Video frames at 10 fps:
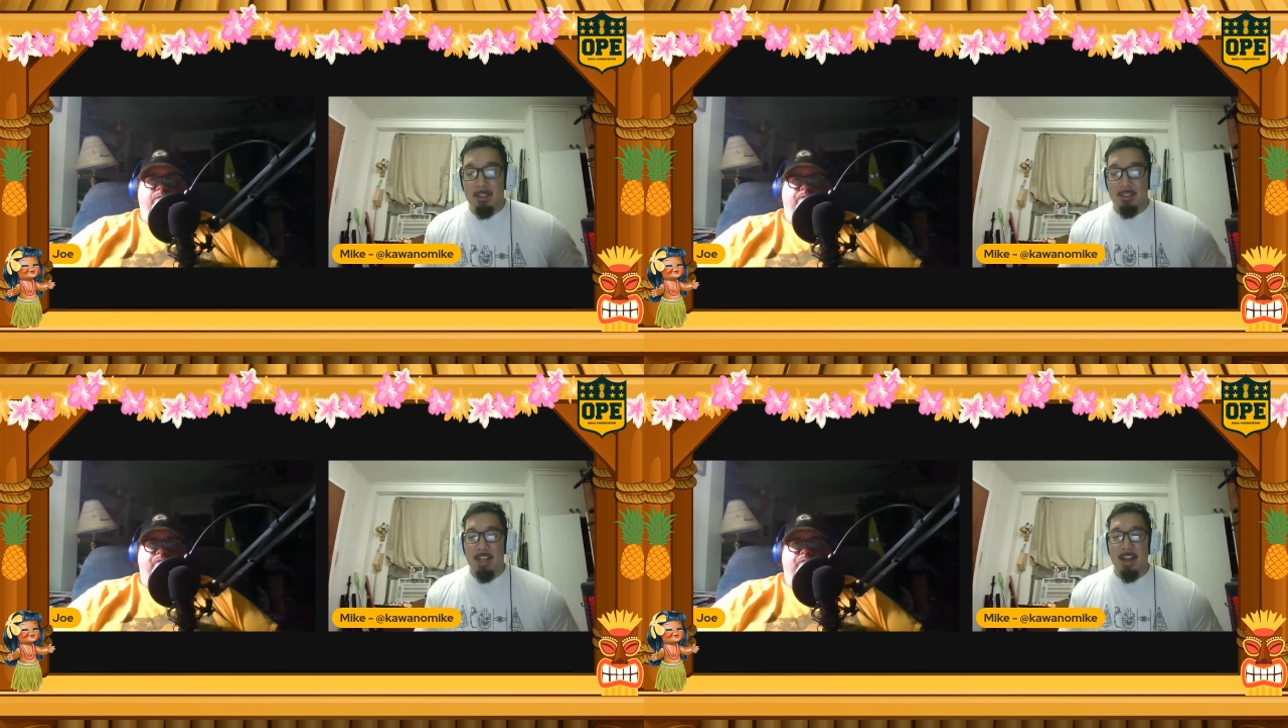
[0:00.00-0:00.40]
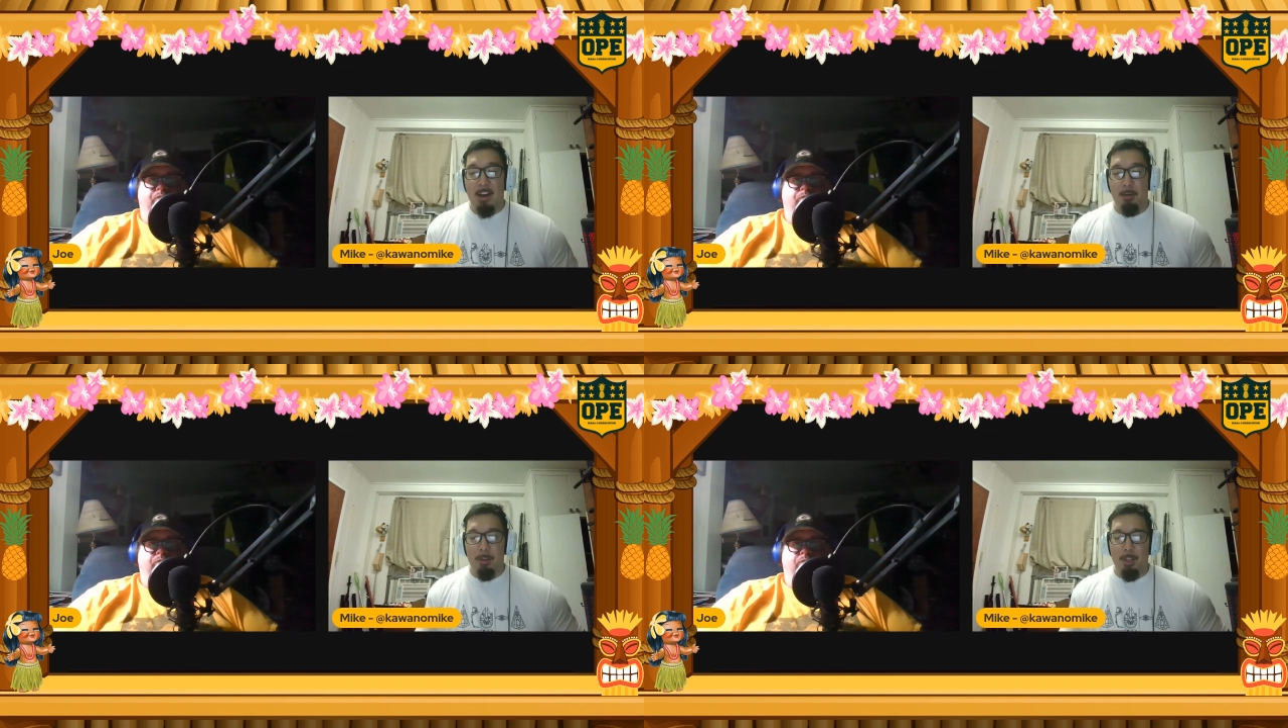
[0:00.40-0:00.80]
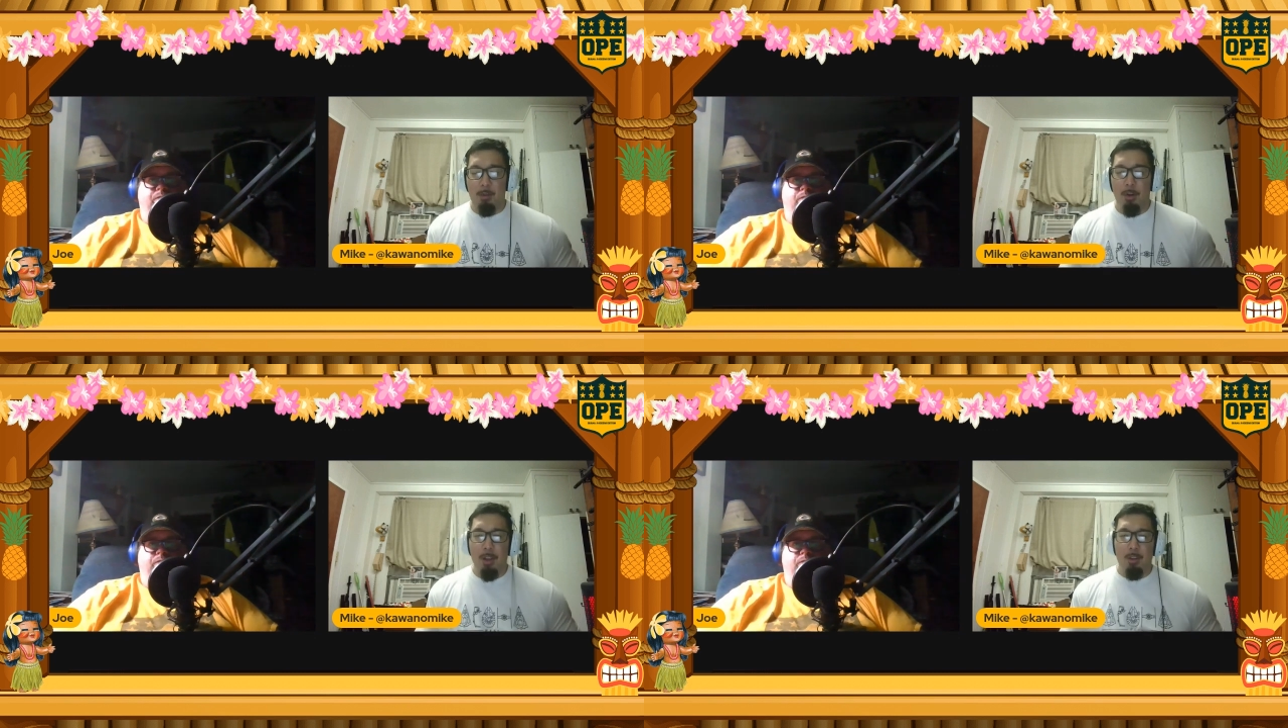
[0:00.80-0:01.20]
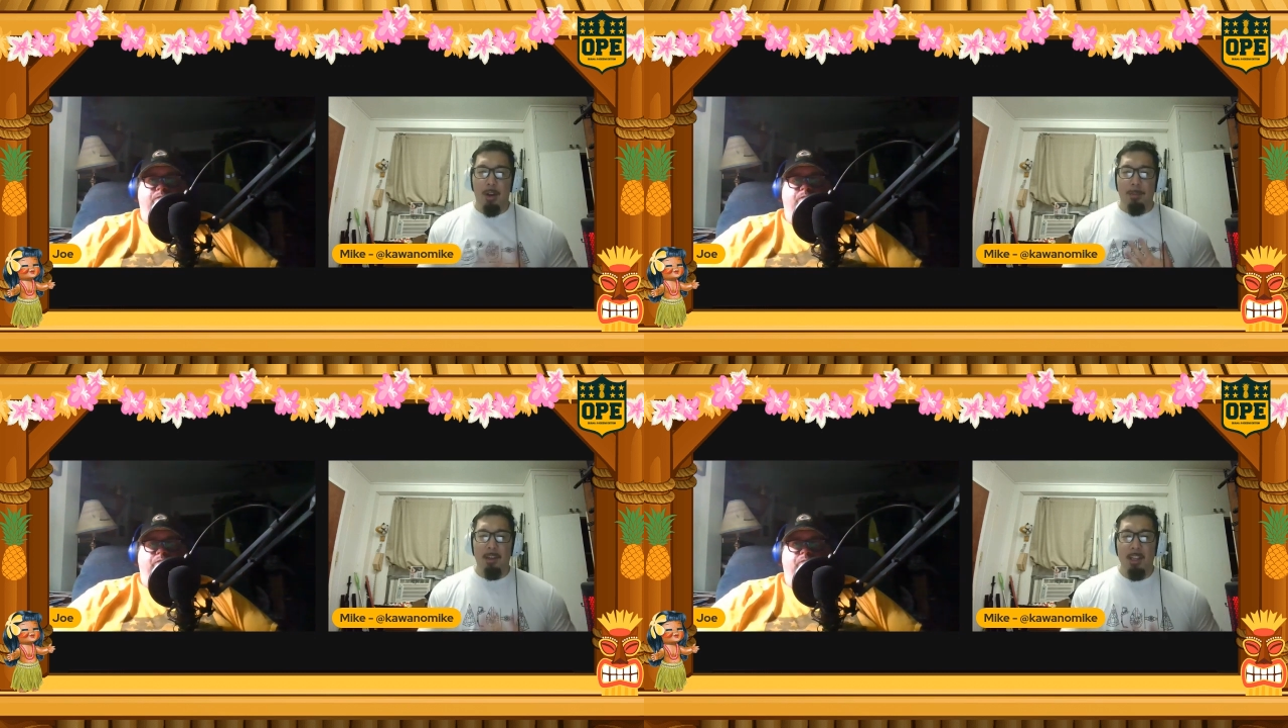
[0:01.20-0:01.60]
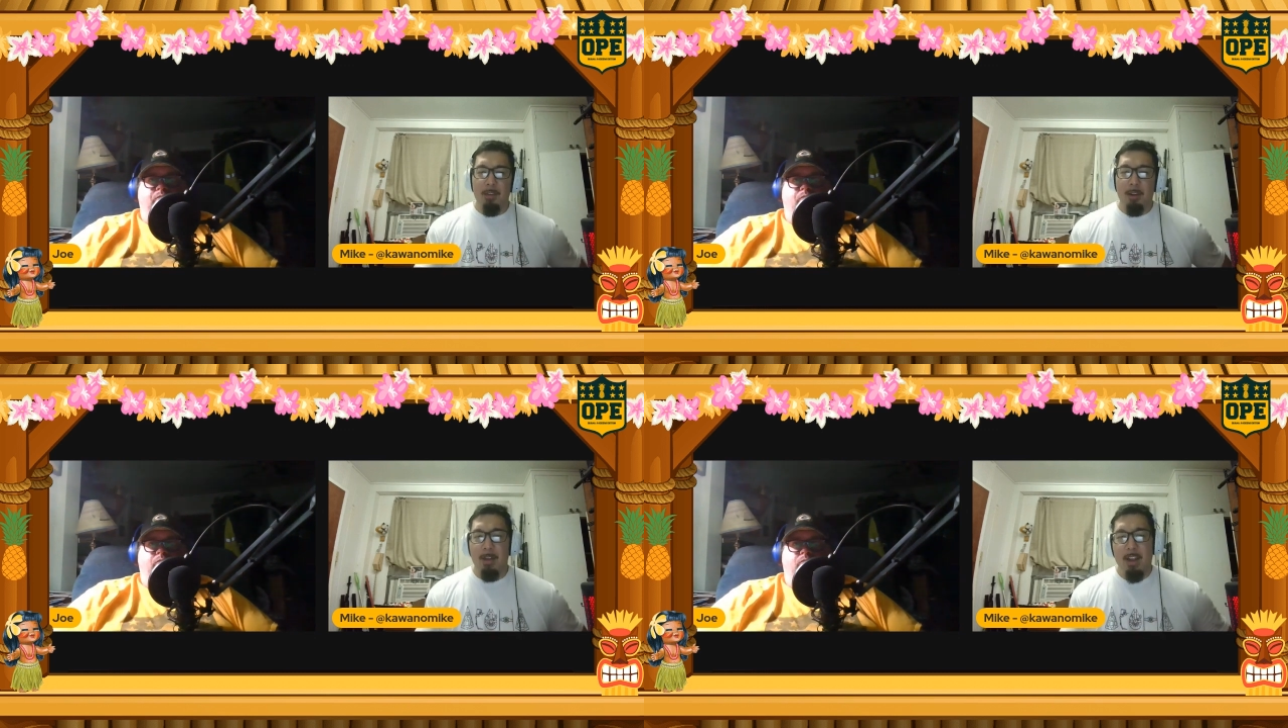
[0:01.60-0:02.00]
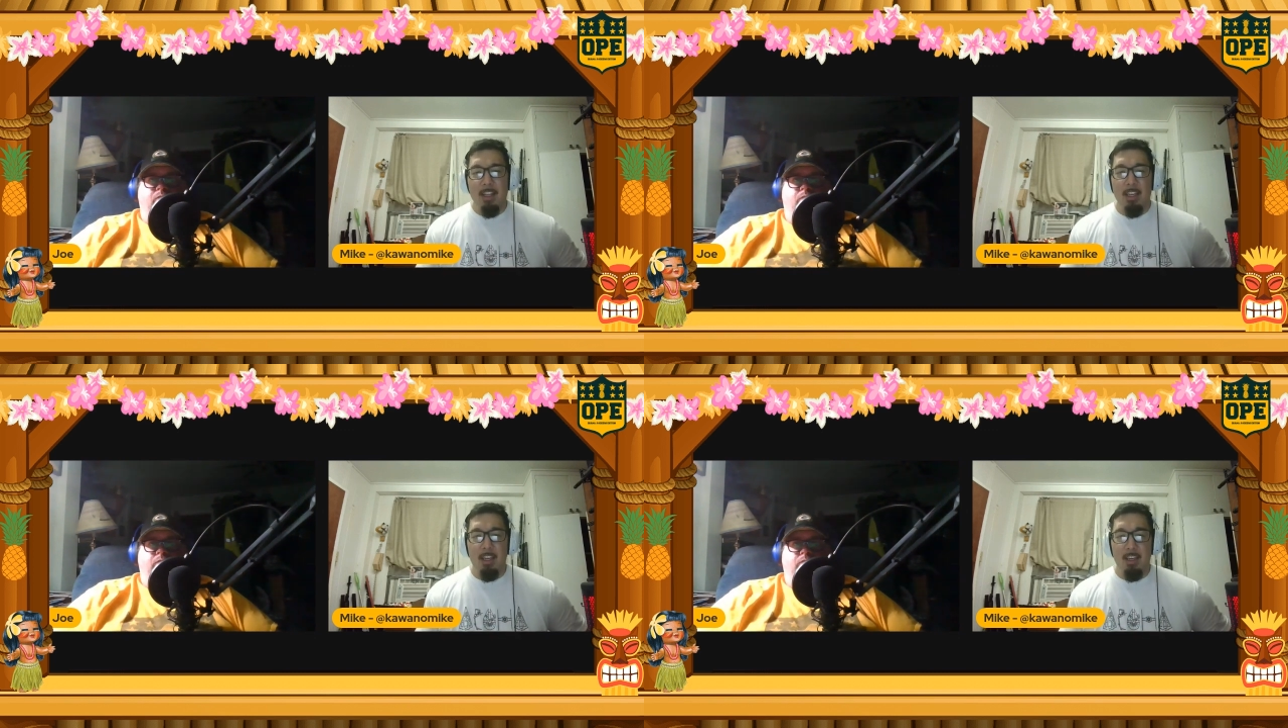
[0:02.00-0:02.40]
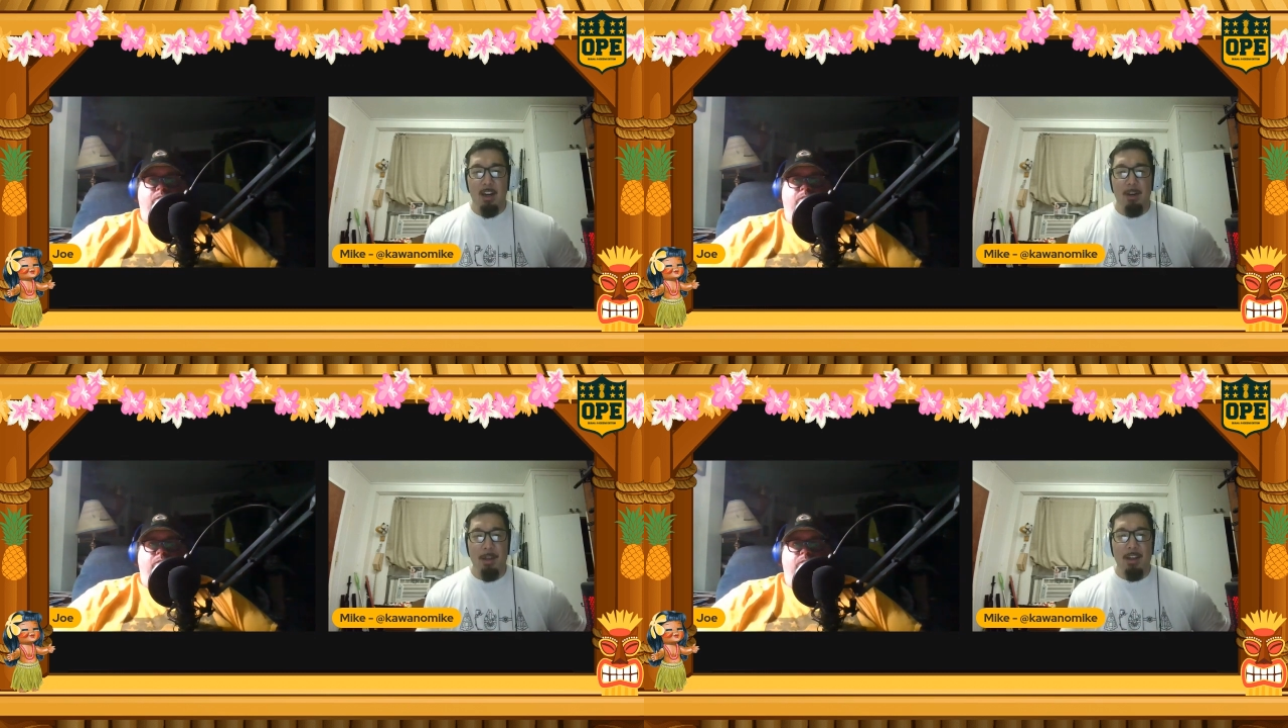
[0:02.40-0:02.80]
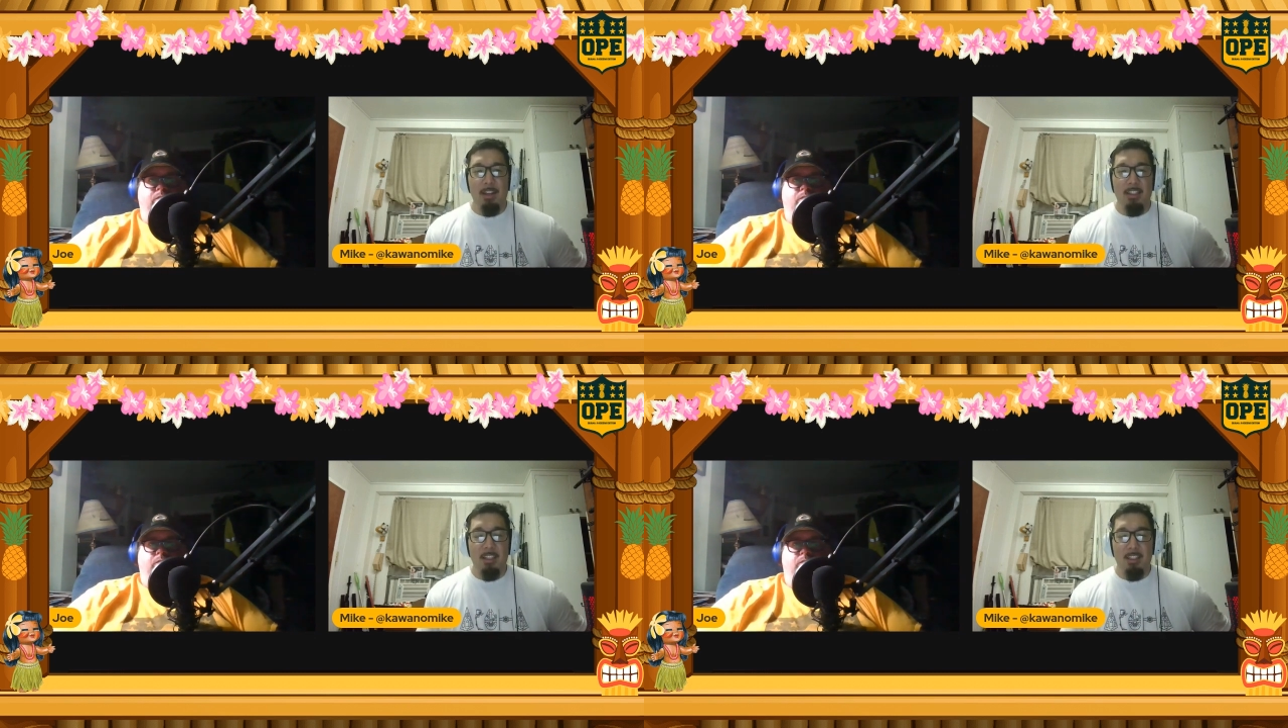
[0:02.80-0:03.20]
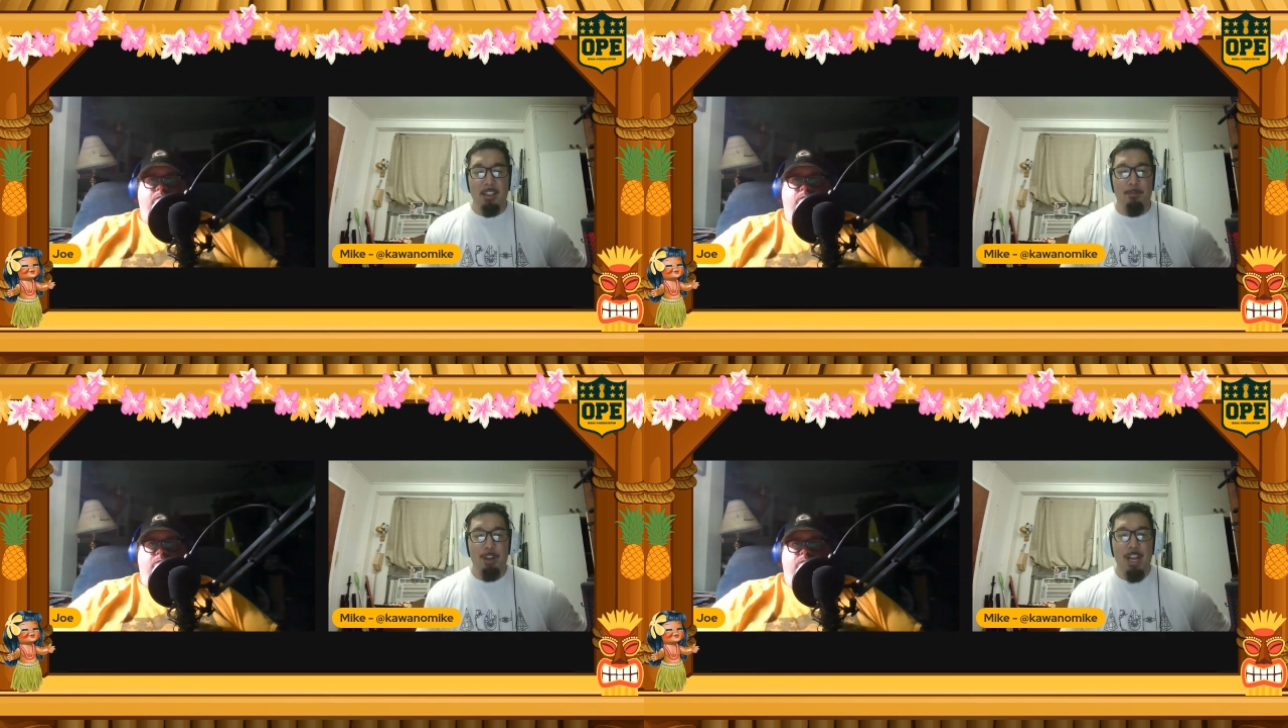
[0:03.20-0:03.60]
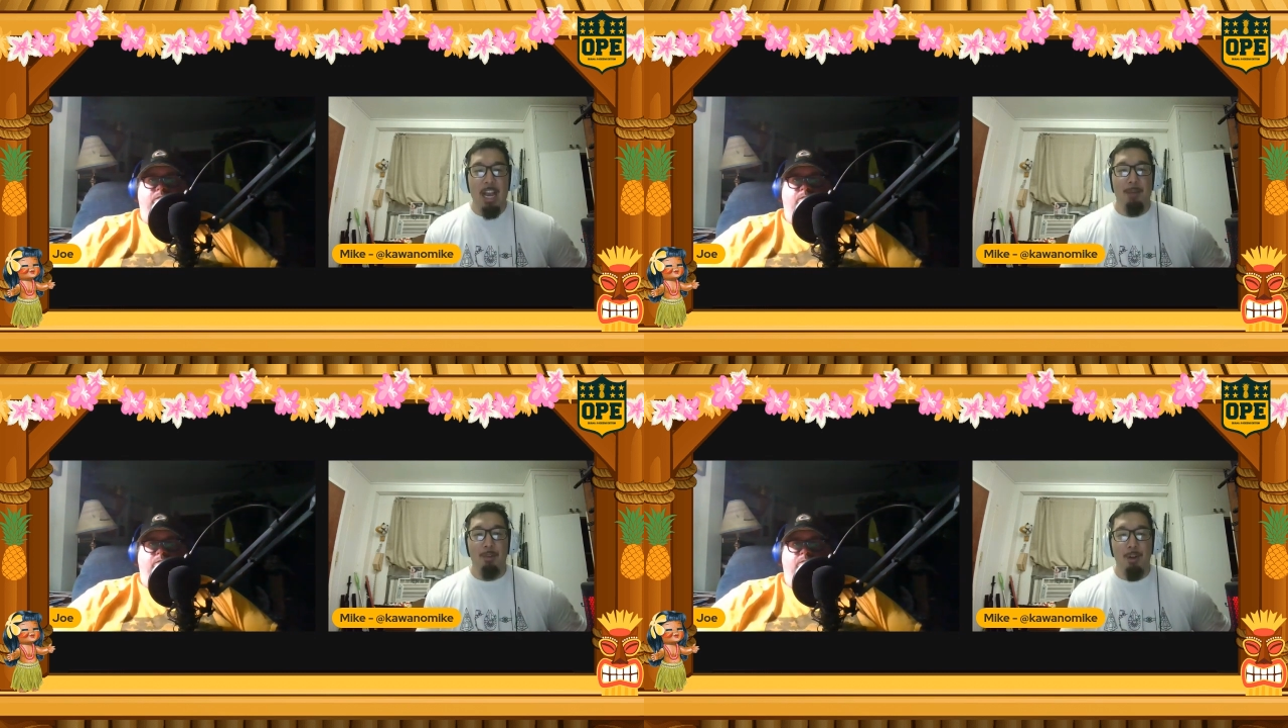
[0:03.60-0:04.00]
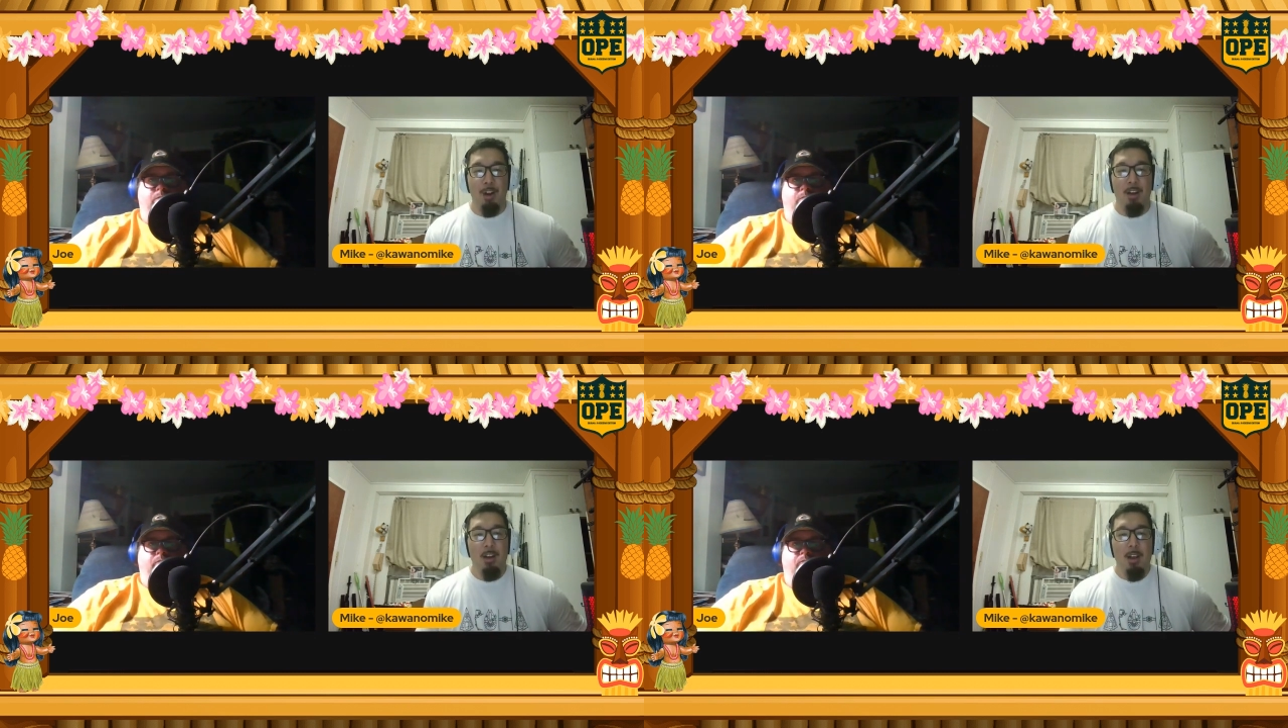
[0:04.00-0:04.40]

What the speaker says: sat out with the groin, though I believe I read he at least did some rehab work.